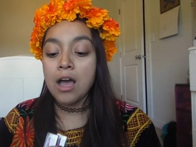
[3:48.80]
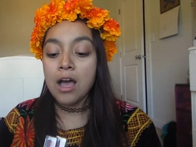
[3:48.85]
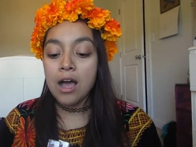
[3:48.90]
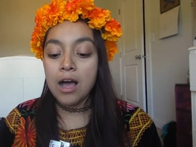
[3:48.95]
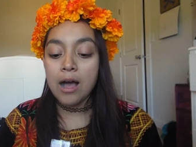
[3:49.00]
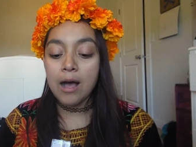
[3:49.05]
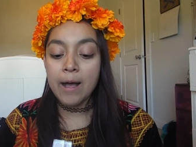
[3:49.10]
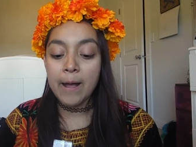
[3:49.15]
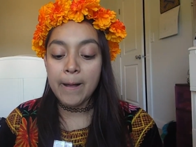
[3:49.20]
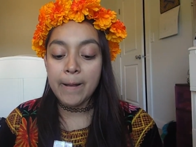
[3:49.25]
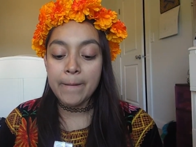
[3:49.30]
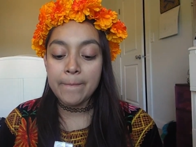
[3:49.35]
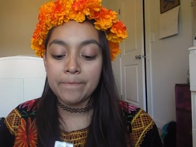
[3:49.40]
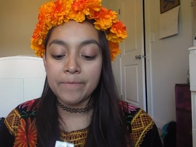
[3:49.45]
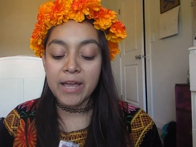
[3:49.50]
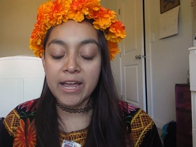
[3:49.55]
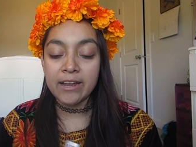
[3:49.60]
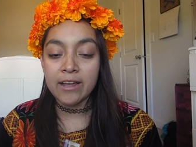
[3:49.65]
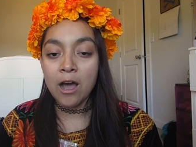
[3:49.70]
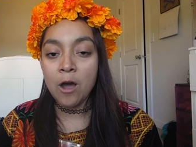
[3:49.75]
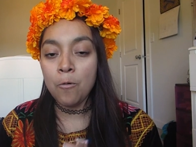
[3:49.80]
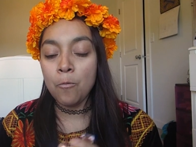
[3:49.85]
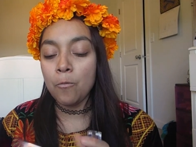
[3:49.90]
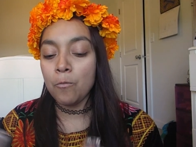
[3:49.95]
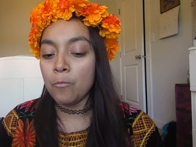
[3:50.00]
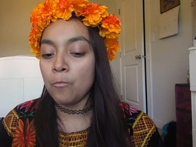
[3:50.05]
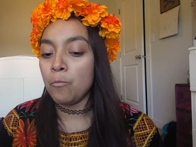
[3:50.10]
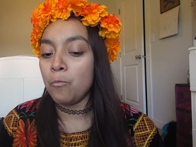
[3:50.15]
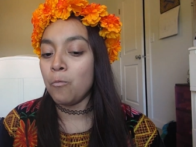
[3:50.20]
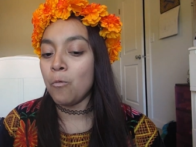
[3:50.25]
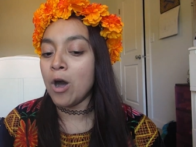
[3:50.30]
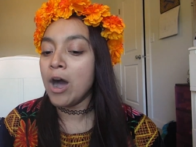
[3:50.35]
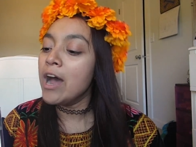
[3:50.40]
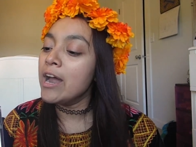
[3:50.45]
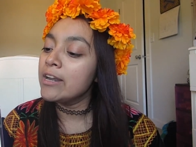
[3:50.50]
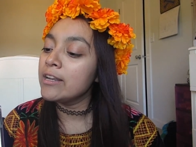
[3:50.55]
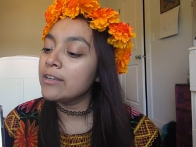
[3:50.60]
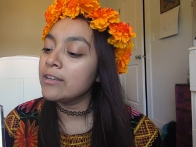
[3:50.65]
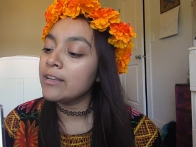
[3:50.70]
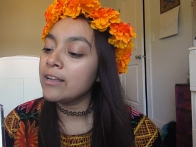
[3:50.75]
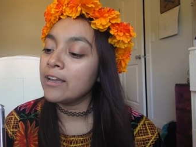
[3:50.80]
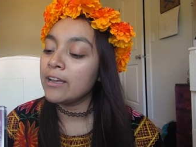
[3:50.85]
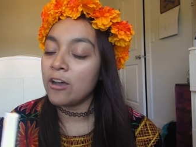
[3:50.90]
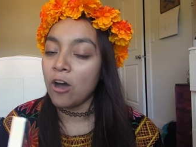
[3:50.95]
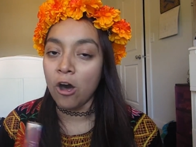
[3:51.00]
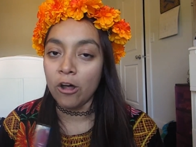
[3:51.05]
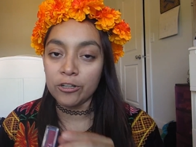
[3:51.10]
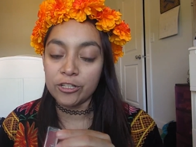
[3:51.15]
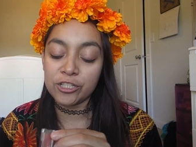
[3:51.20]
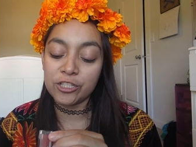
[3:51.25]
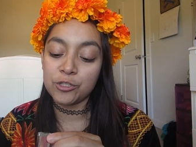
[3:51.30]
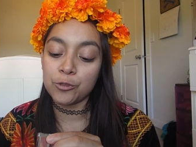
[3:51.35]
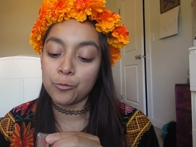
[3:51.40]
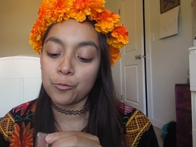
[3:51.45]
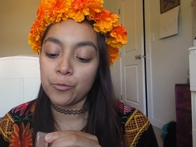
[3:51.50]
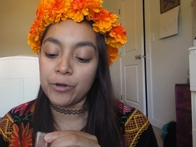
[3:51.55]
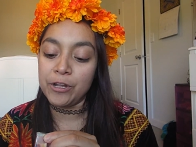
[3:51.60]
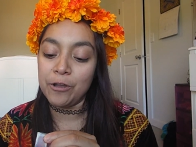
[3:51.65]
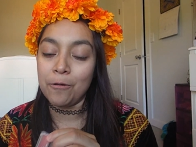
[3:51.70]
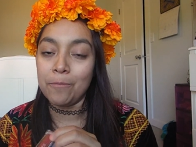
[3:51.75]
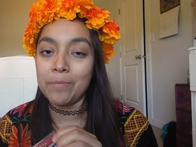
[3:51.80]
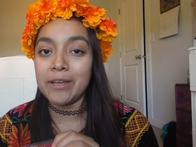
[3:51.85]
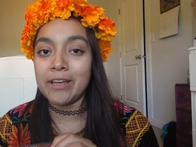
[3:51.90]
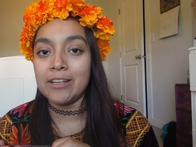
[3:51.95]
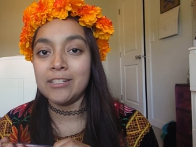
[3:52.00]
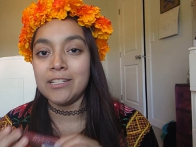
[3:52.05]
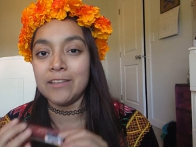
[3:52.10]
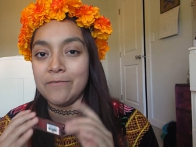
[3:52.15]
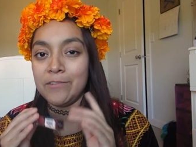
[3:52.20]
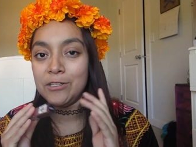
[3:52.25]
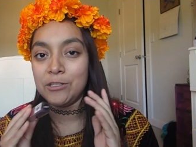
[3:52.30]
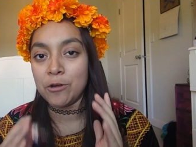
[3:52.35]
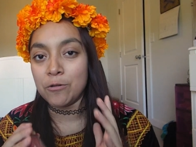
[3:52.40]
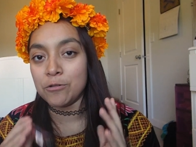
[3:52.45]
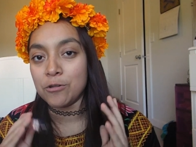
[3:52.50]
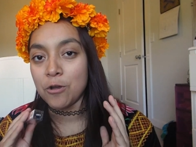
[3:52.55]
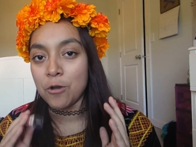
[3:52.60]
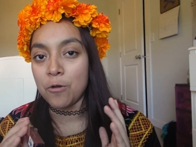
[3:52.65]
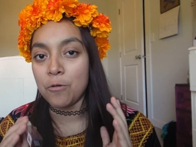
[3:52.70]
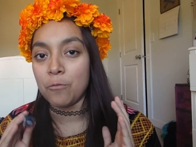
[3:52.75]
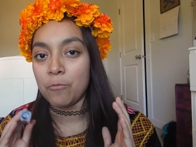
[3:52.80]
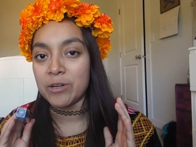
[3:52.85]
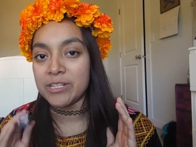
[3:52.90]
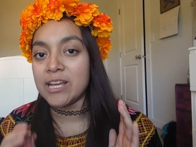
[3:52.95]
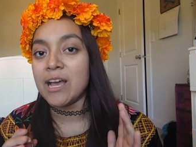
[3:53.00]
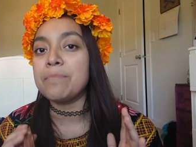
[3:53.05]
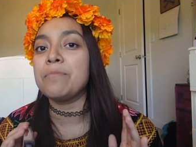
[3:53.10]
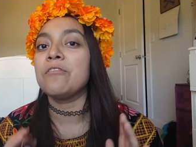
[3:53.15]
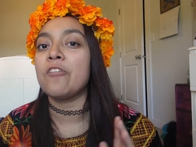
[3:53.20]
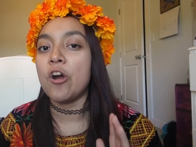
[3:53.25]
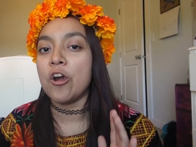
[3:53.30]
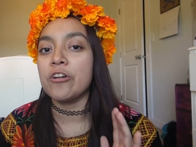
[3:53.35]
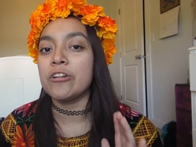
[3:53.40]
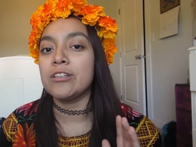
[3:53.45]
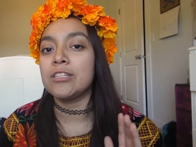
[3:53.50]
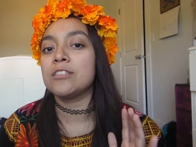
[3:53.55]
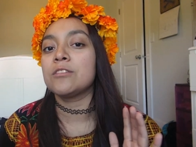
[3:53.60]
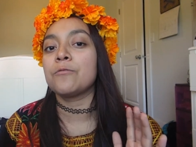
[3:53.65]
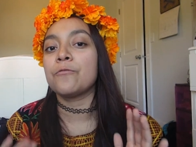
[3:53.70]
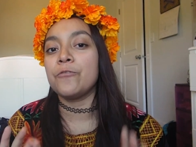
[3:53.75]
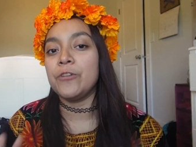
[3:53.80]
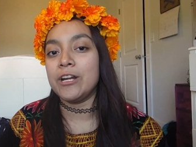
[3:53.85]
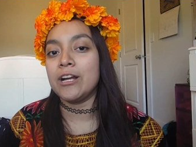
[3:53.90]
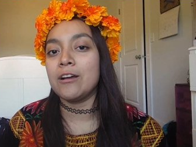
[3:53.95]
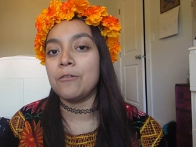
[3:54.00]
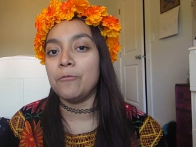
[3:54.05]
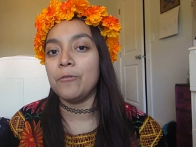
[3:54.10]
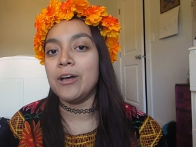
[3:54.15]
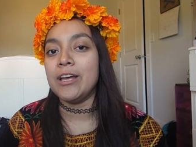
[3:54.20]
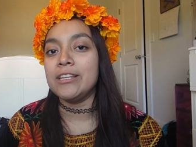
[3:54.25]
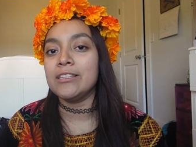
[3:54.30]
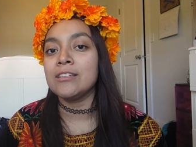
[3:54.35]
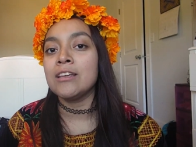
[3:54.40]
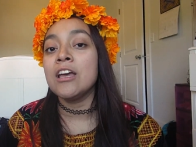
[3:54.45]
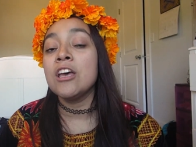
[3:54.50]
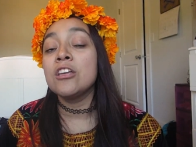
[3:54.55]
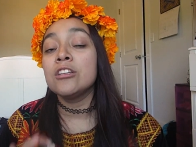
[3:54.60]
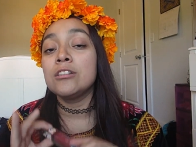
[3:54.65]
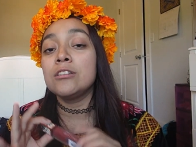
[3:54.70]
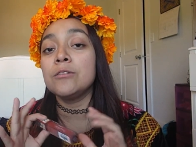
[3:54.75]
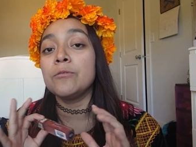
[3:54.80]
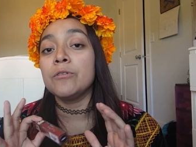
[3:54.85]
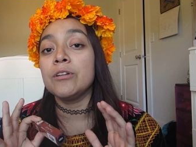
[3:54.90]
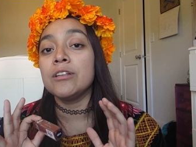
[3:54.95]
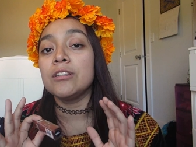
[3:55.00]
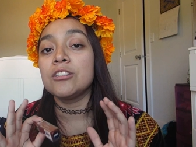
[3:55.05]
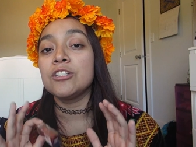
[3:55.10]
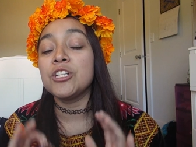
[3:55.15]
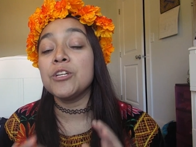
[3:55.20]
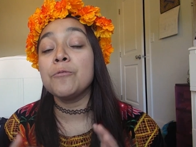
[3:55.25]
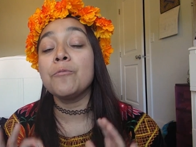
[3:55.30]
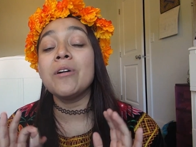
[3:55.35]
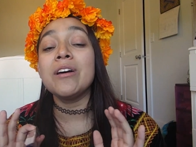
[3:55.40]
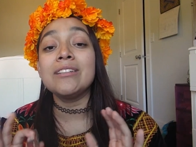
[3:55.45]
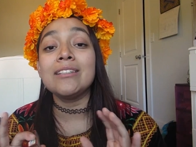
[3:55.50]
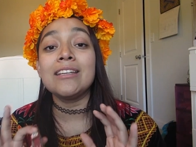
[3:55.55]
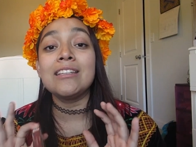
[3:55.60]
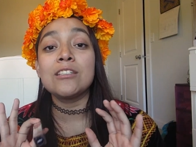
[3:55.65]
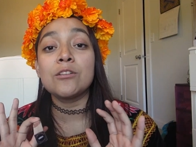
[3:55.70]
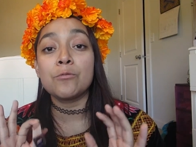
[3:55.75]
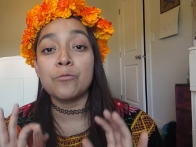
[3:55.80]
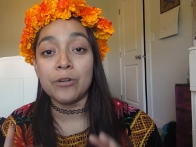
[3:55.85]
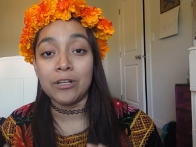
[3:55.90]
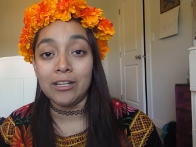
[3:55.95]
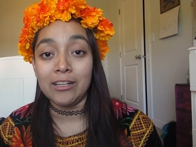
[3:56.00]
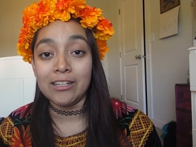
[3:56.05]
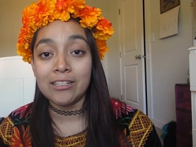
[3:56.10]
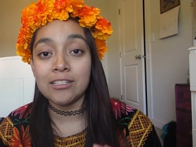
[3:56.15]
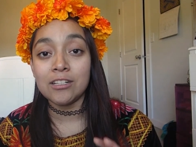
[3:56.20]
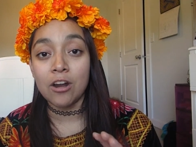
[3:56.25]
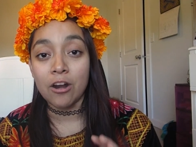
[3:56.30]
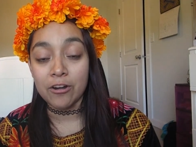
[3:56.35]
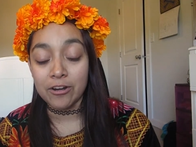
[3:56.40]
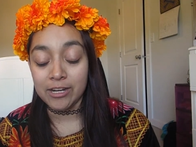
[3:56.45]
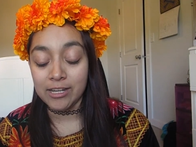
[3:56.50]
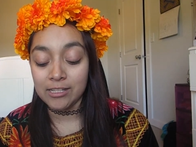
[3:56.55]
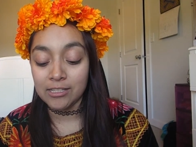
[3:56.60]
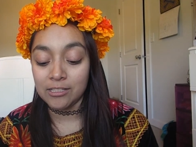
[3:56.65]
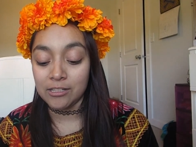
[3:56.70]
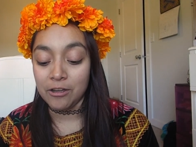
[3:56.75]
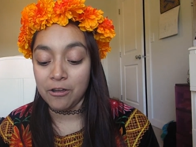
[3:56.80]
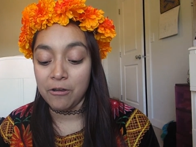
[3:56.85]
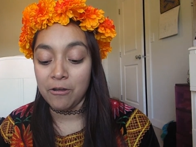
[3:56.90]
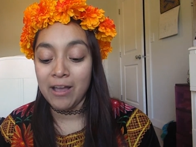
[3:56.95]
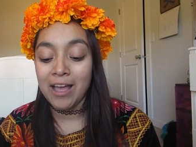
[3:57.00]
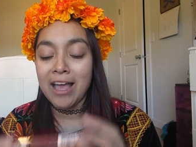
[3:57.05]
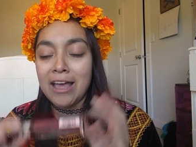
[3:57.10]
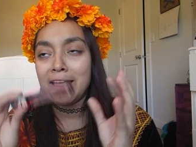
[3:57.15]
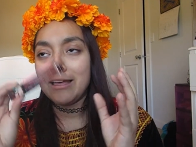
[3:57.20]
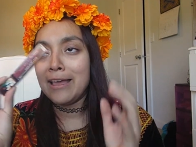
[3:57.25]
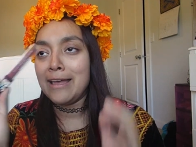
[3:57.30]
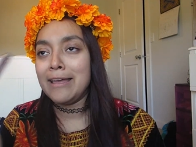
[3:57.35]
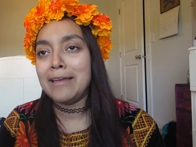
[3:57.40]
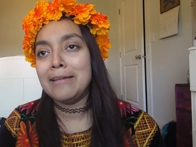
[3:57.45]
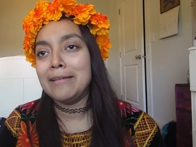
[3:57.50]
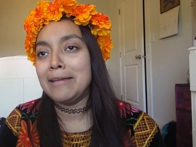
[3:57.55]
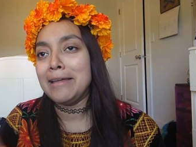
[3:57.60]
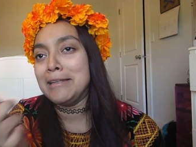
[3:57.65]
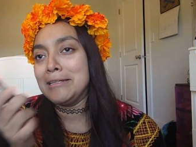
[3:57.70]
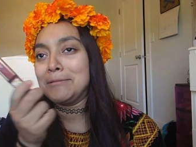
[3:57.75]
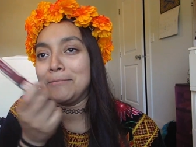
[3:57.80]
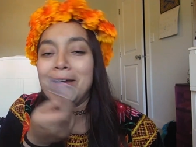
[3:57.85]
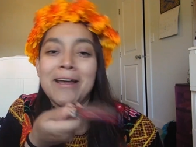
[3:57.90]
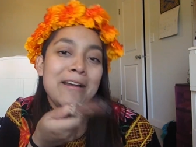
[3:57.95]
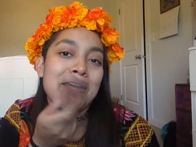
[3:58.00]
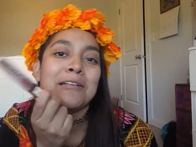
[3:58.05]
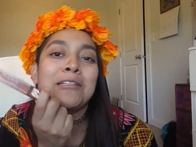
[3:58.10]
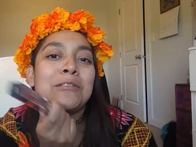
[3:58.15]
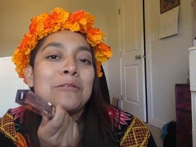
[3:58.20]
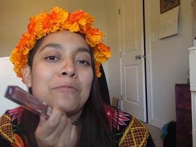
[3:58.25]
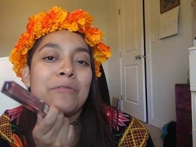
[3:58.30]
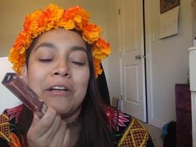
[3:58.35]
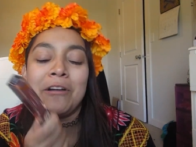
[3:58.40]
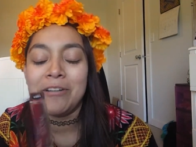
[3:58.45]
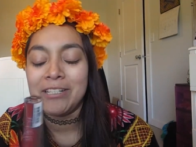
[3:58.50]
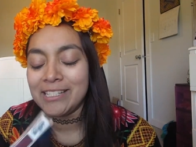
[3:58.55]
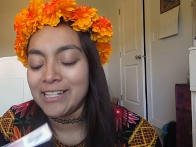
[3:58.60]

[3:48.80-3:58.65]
Um, I got one called Surreal because if you don't know what type of artist Frida was, she was she was a surrealist artist. So it's like a surreal.